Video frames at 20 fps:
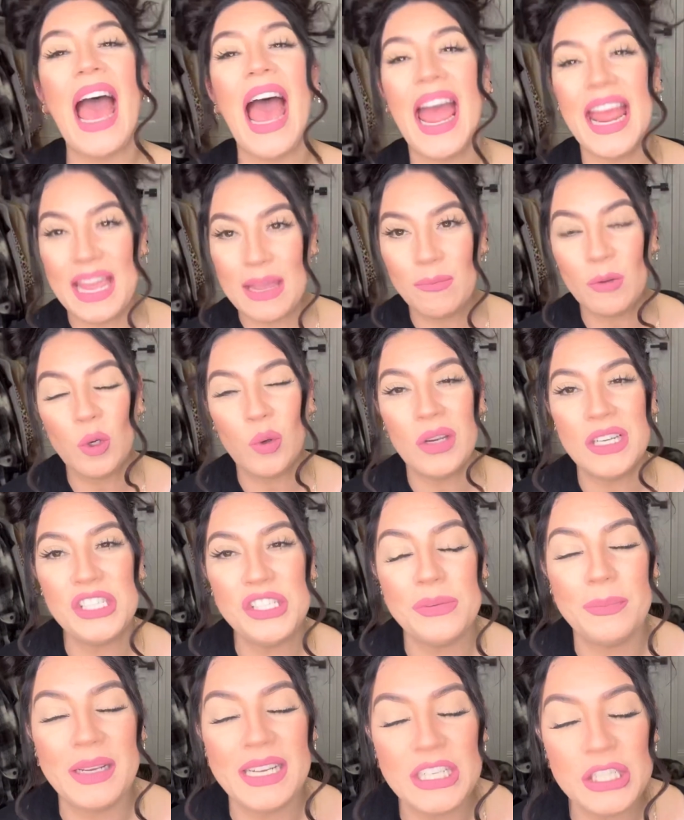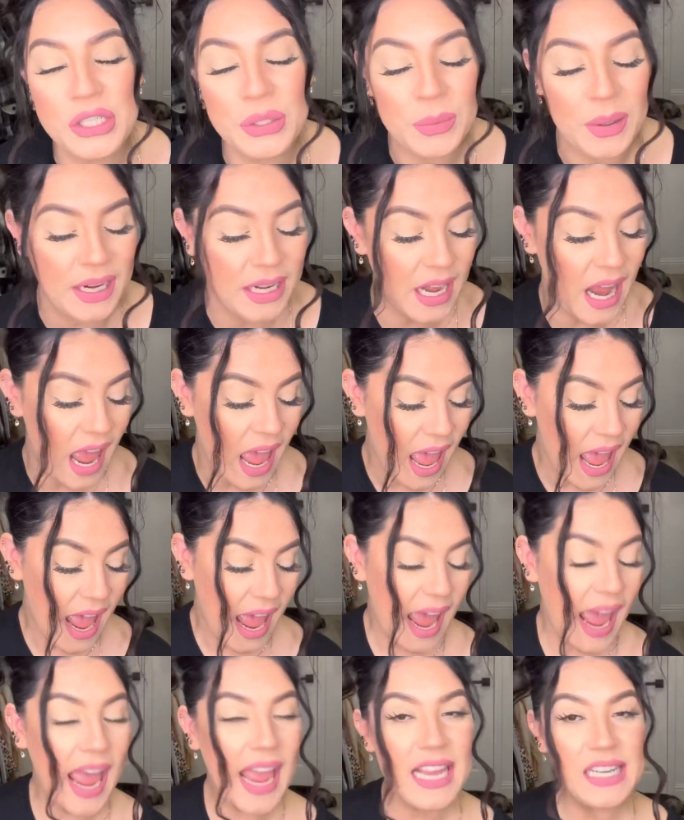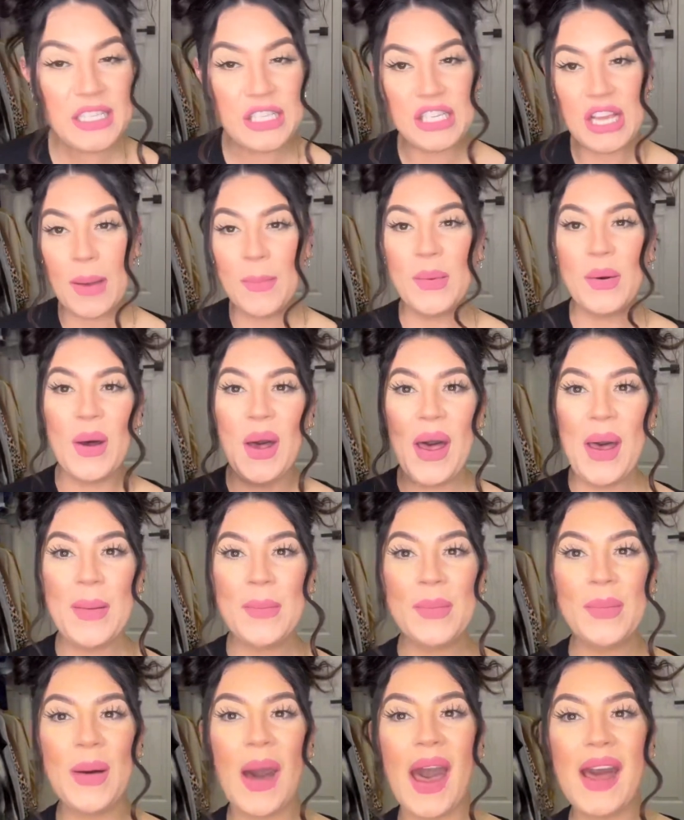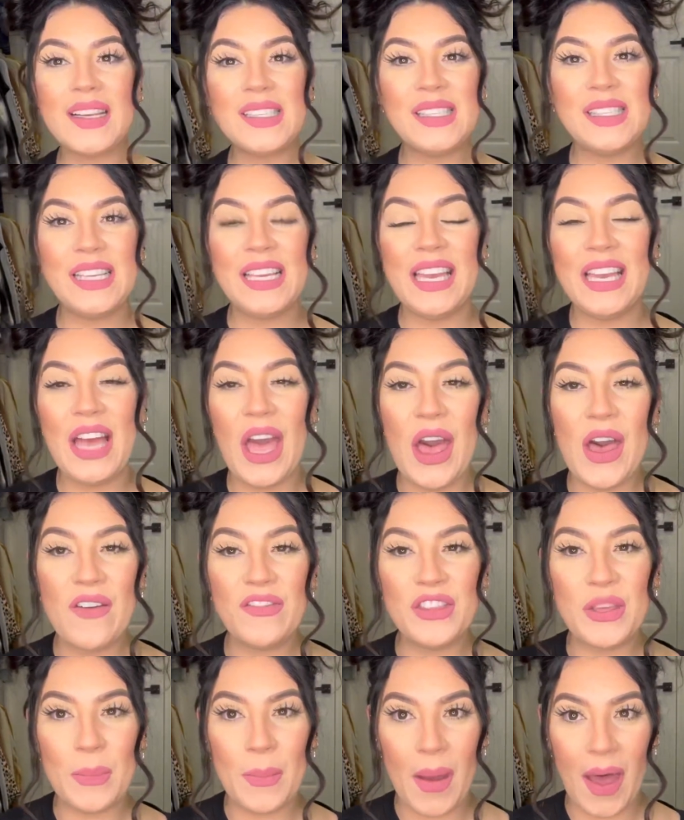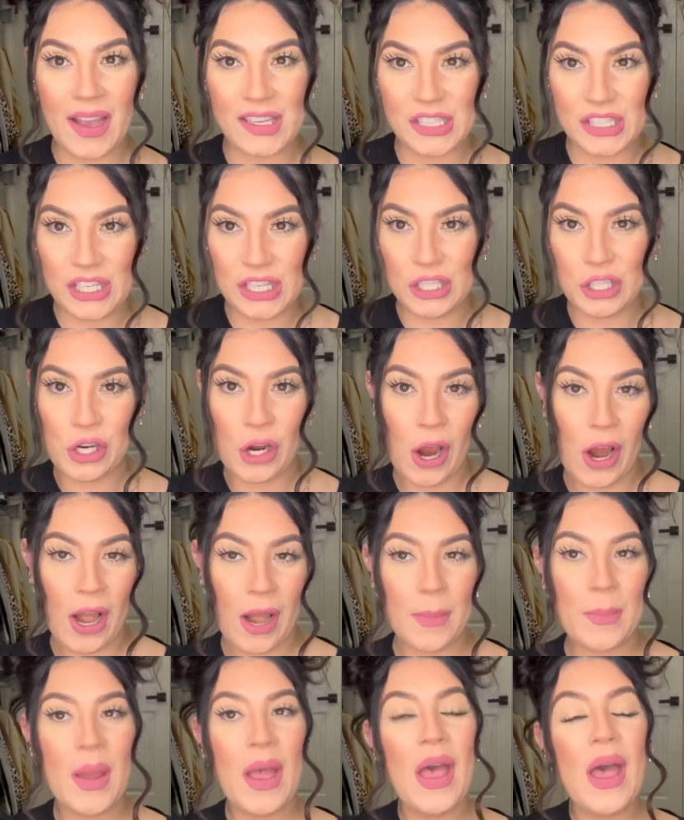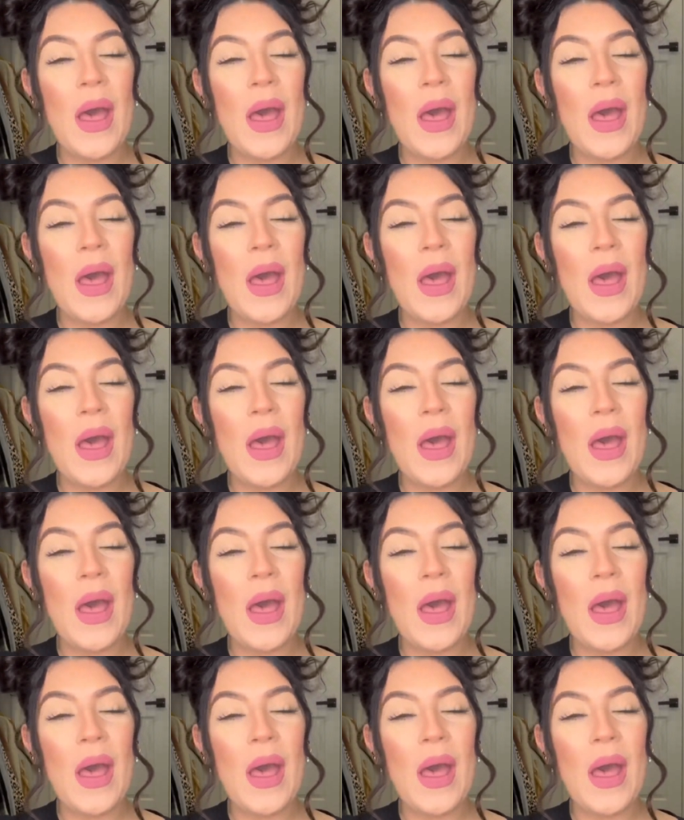I am going to be doing a double unboxing of the Boxycharm